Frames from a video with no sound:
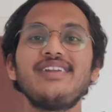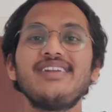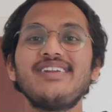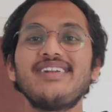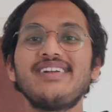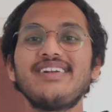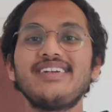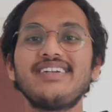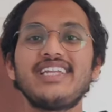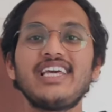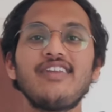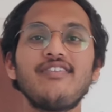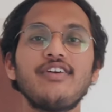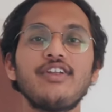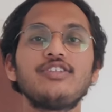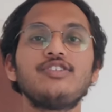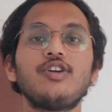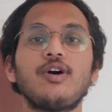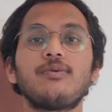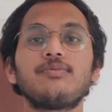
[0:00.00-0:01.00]
one.
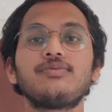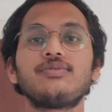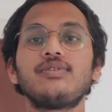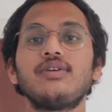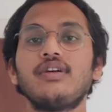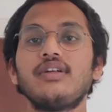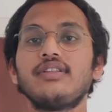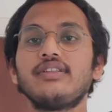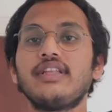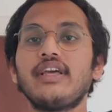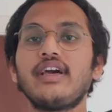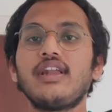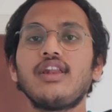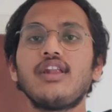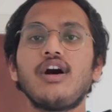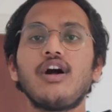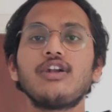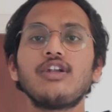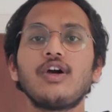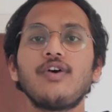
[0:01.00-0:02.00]
Delivery jobs.
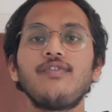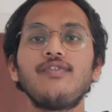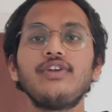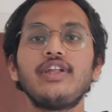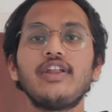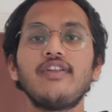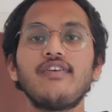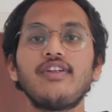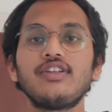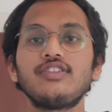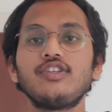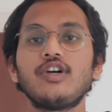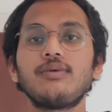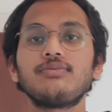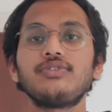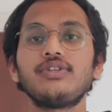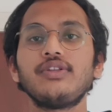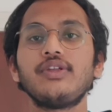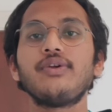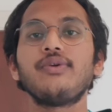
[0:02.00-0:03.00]
There are lot of delivery
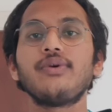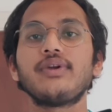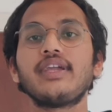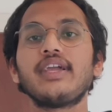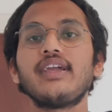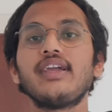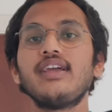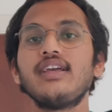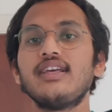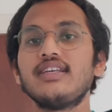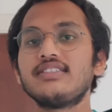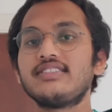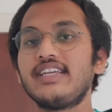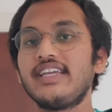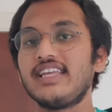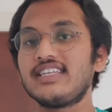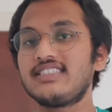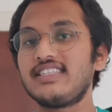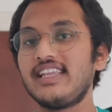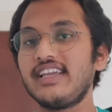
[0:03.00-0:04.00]
jobs in the UK.
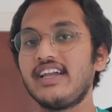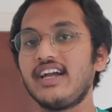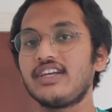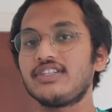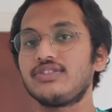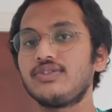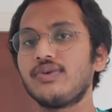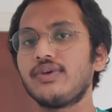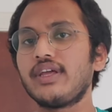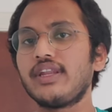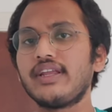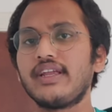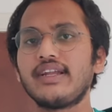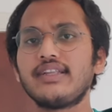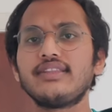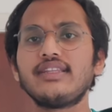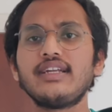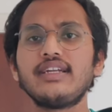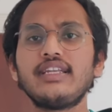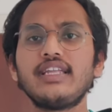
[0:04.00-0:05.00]
Seriously guys, you can
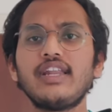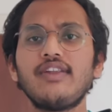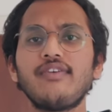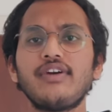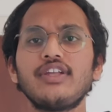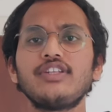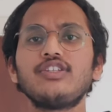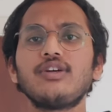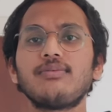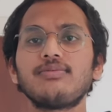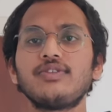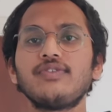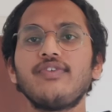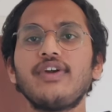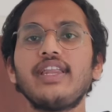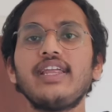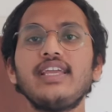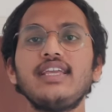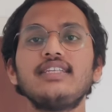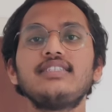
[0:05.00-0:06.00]
get the delivery jobs
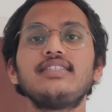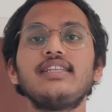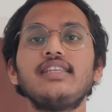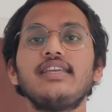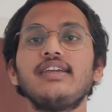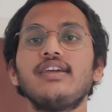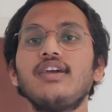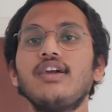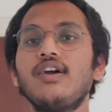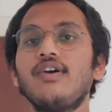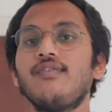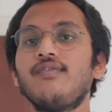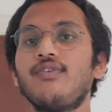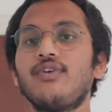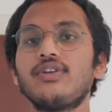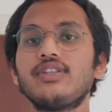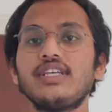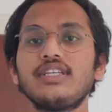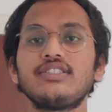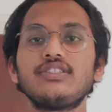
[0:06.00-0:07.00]
very easily.
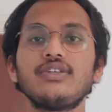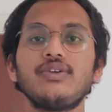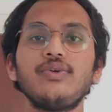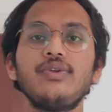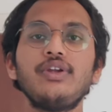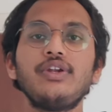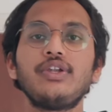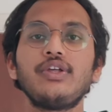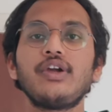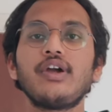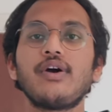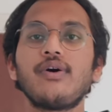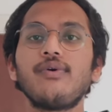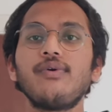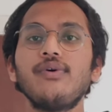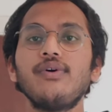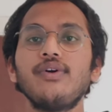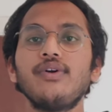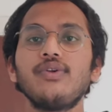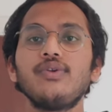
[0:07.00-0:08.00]
For this, you need to
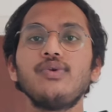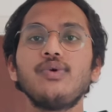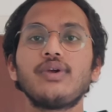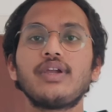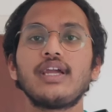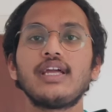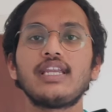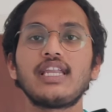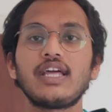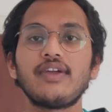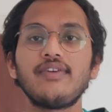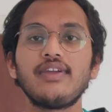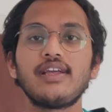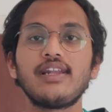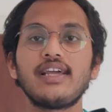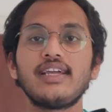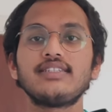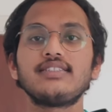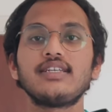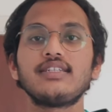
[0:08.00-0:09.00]
have UK
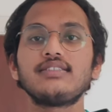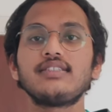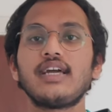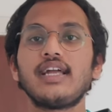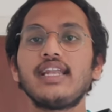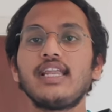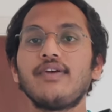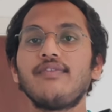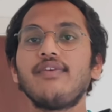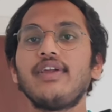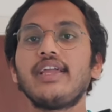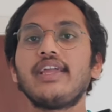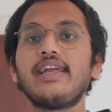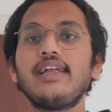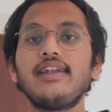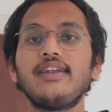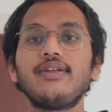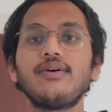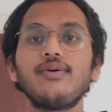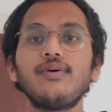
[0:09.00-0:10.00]
driving license and a
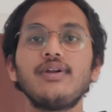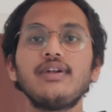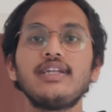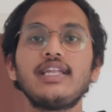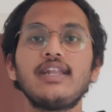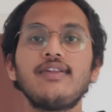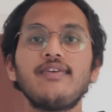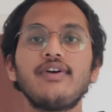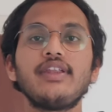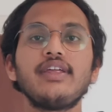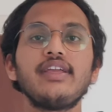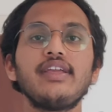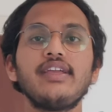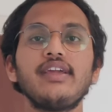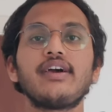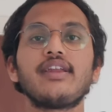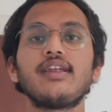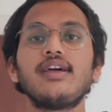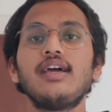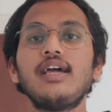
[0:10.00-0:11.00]
vehicle to deliver
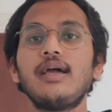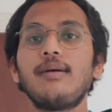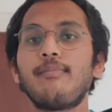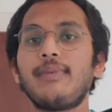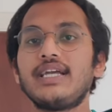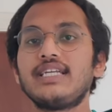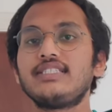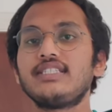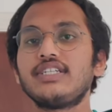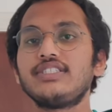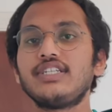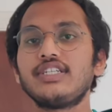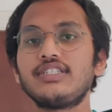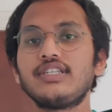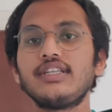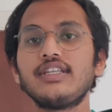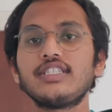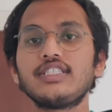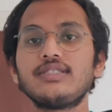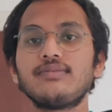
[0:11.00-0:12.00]
here. My
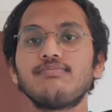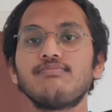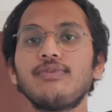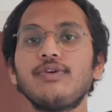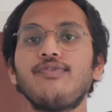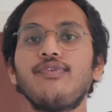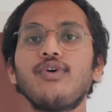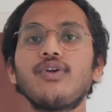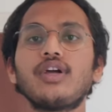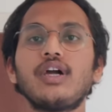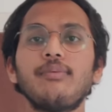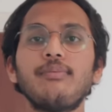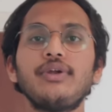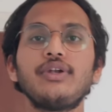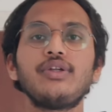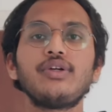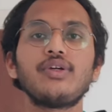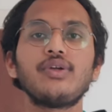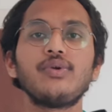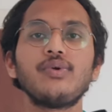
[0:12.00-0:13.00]
suggestion is, before
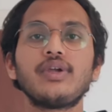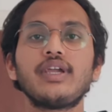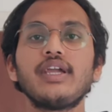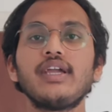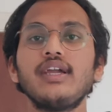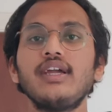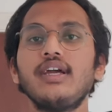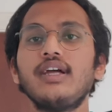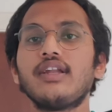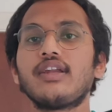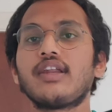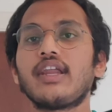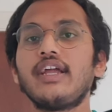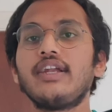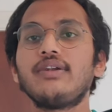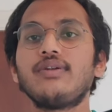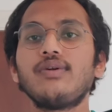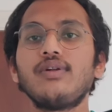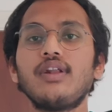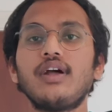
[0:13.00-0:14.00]
coming to the UK,
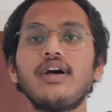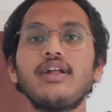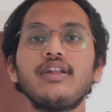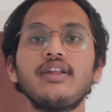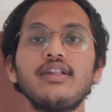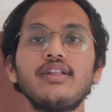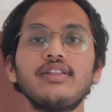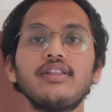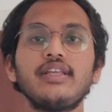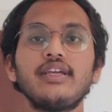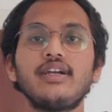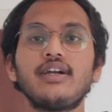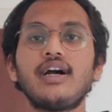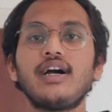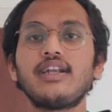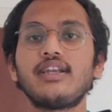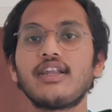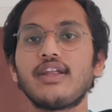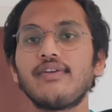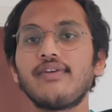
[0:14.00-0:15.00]
try to learn the
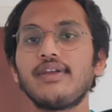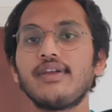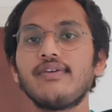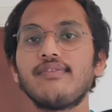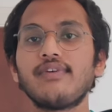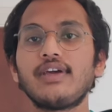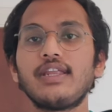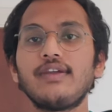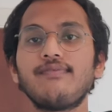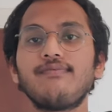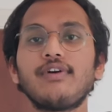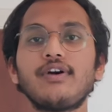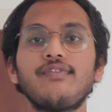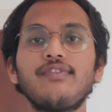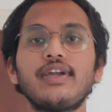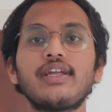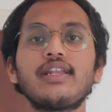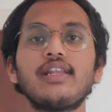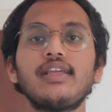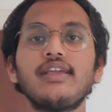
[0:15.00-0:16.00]
car driving very
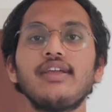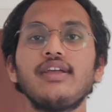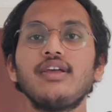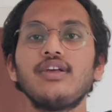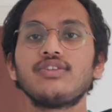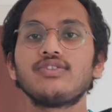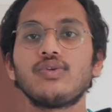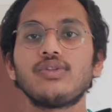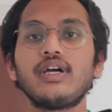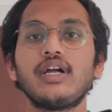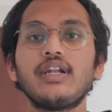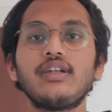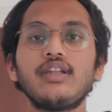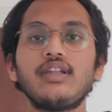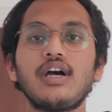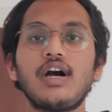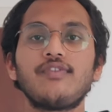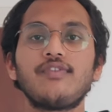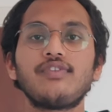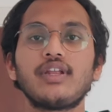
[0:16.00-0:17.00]
perfectly so
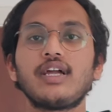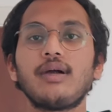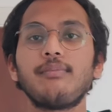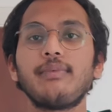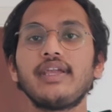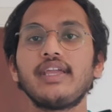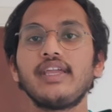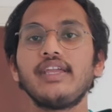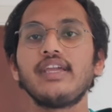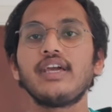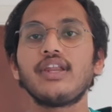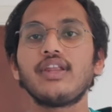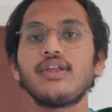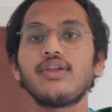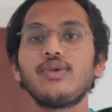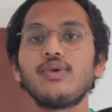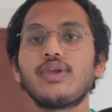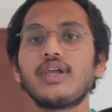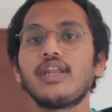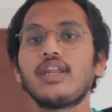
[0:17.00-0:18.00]
that after coming
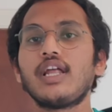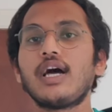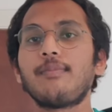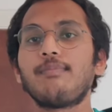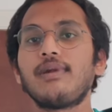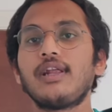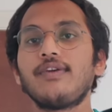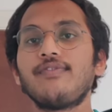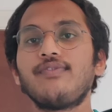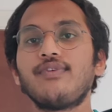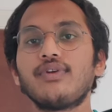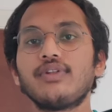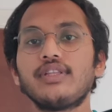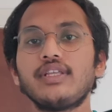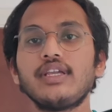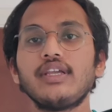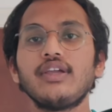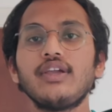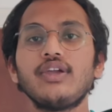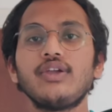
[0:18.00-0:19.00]
here, you can apply
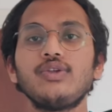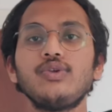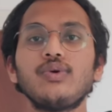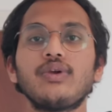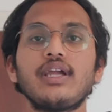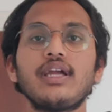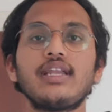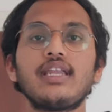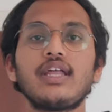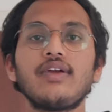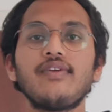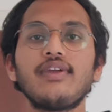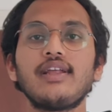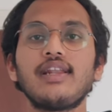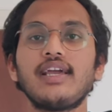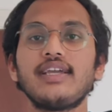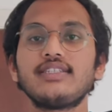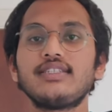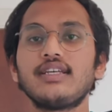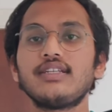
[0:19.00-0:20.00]
for the UK
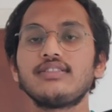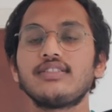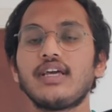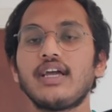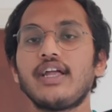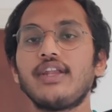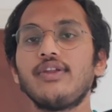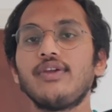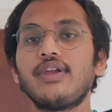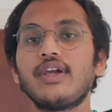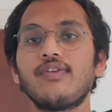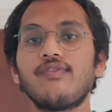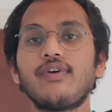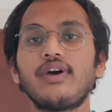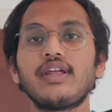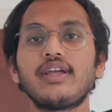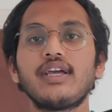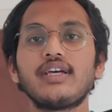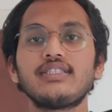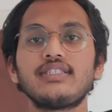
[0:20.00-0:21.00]
driving license and you
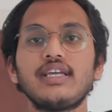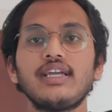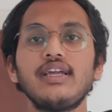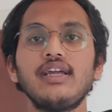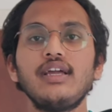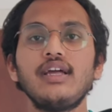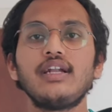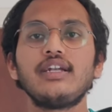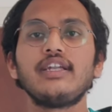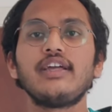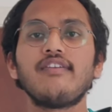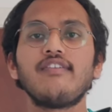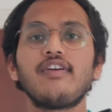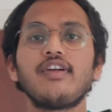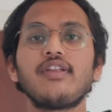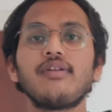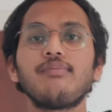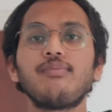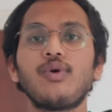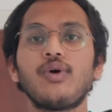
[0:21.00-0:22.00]
can work as a
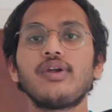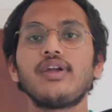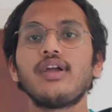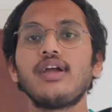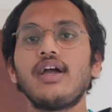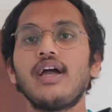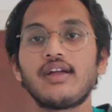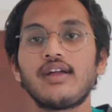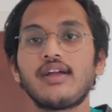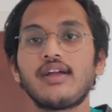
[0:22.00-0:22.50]
delivery boy.